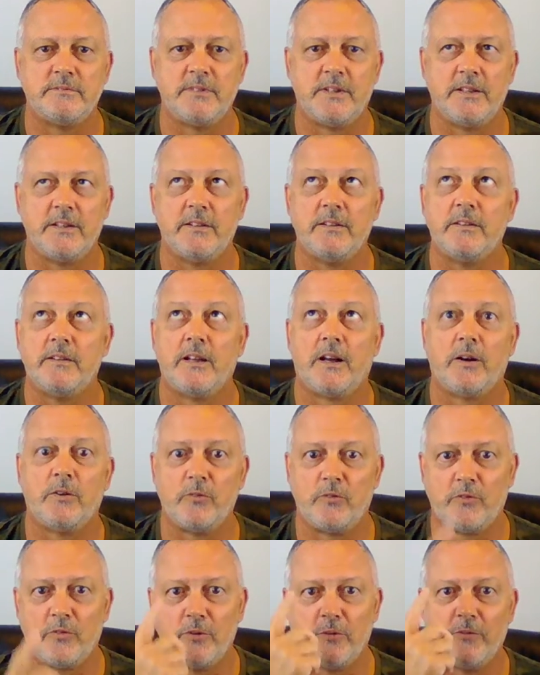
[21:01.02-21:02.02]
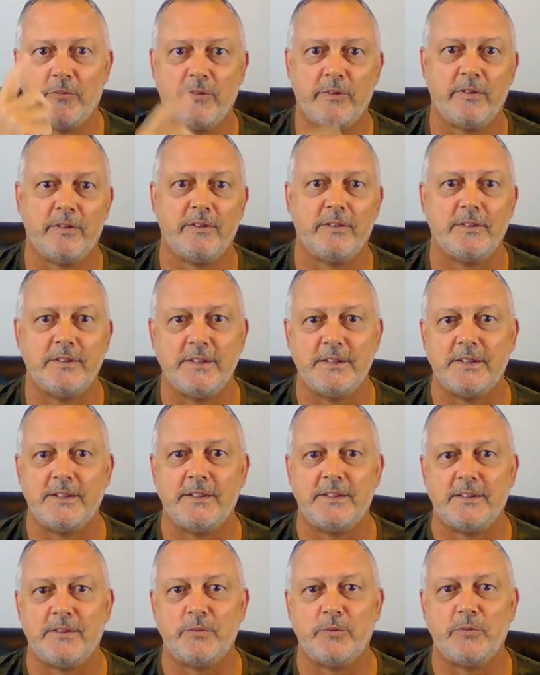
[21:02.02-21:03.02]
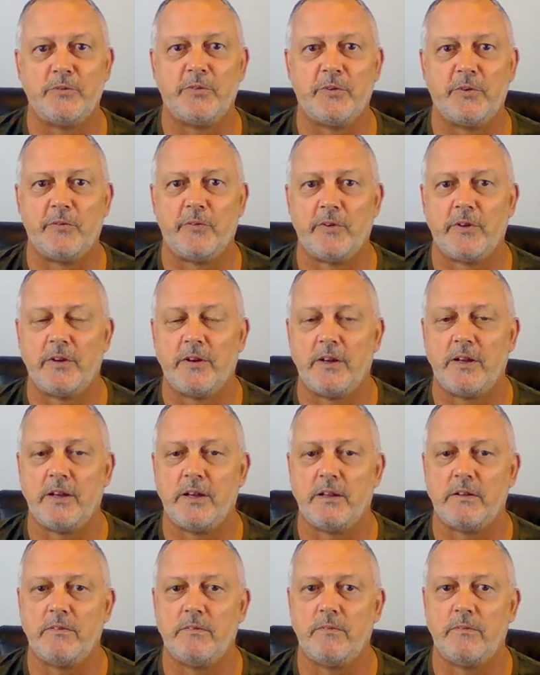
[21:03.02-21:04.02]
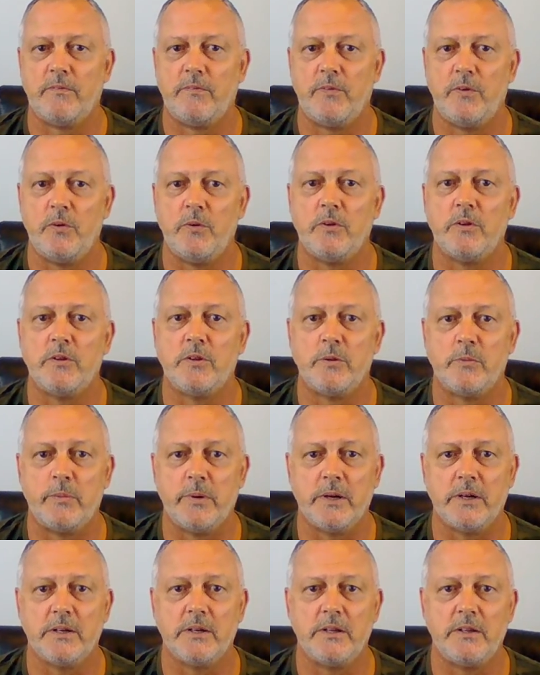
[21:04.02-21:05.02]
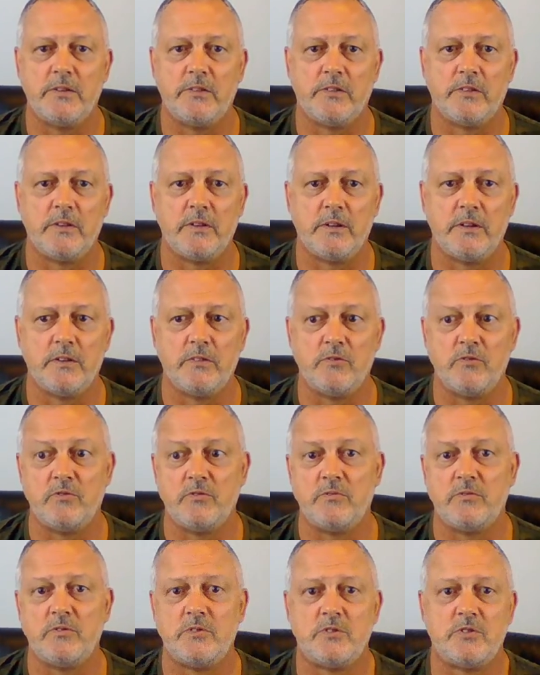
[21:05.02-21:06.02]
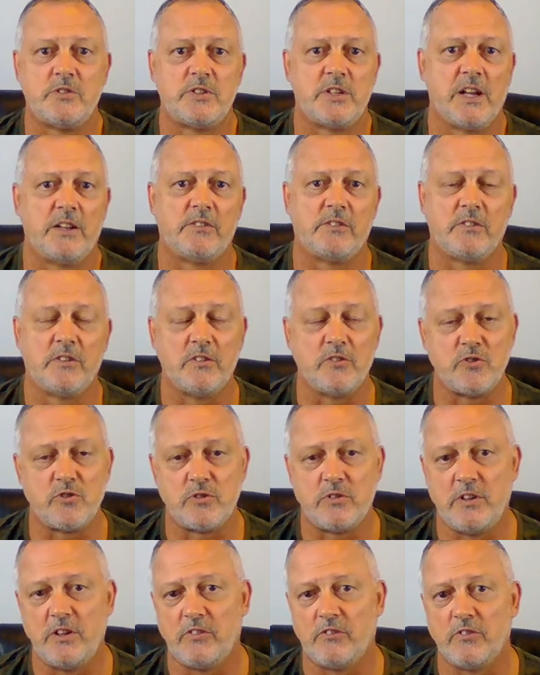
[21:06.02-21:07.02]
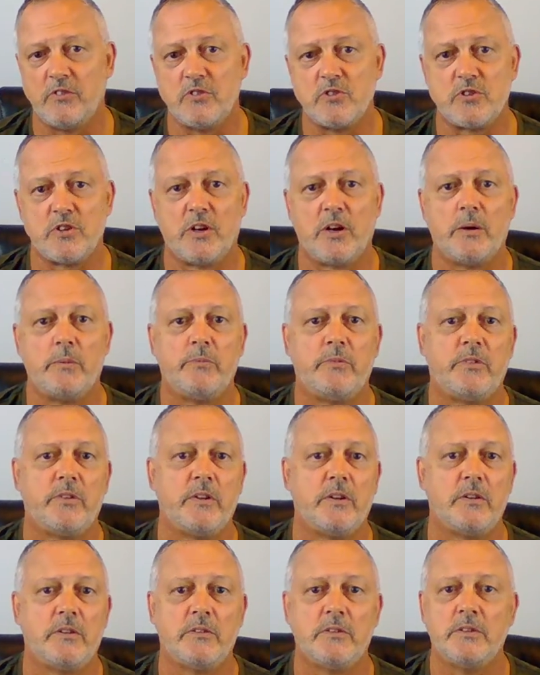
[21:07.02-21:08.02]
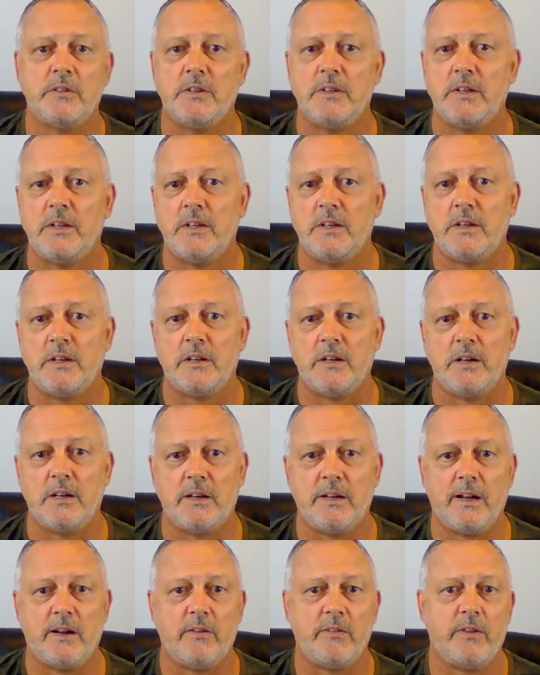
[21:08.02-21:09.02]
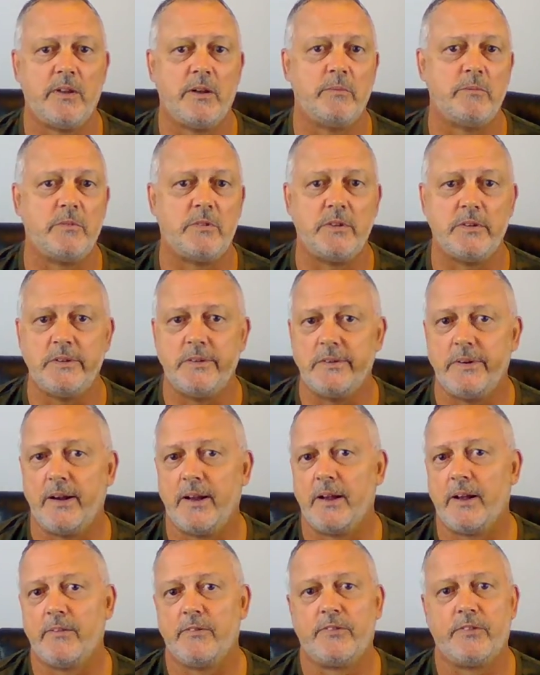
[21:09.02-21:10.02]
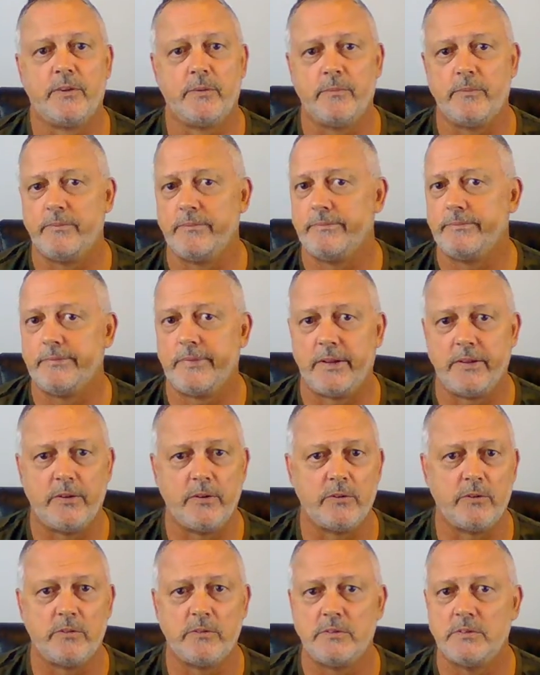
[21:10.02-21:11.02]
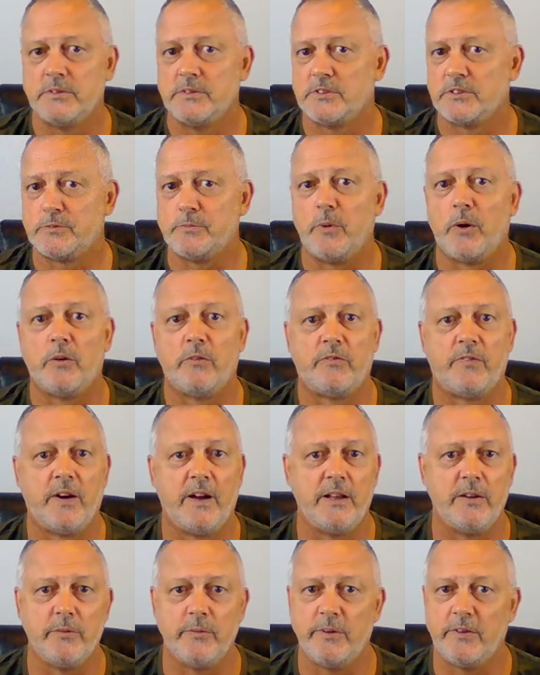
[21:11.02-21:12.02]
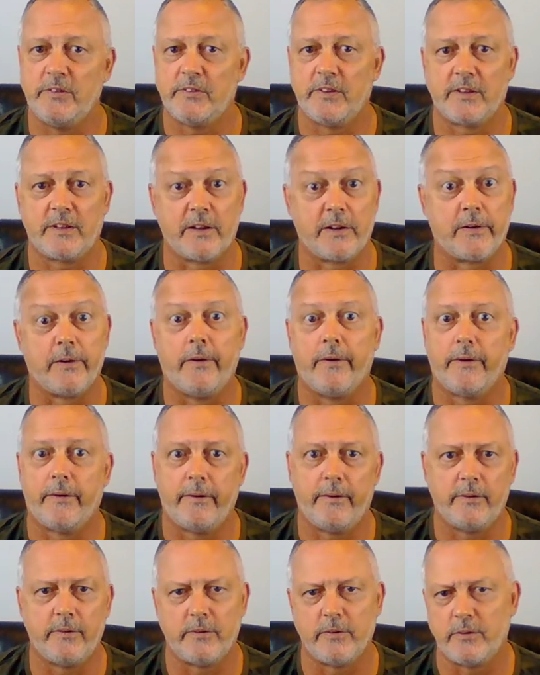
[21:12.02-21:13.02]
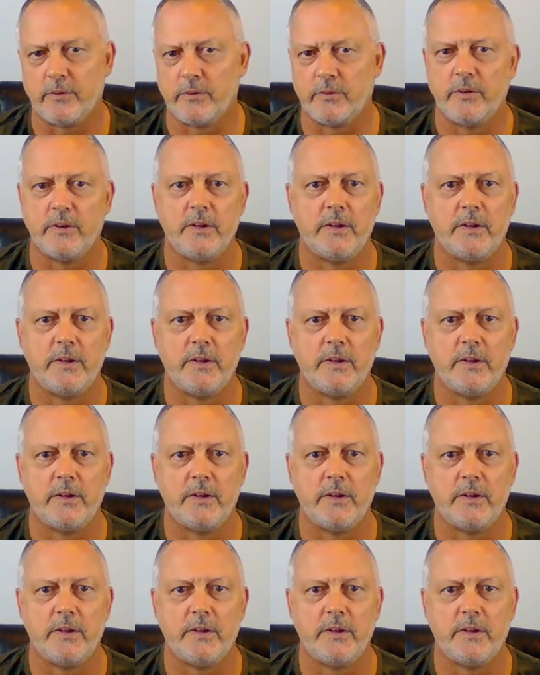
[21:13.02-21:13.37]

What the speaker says: and household, roof over their head and food in their bellies and chance of decent jobs that'll allow them to have some other small fineries like a car or,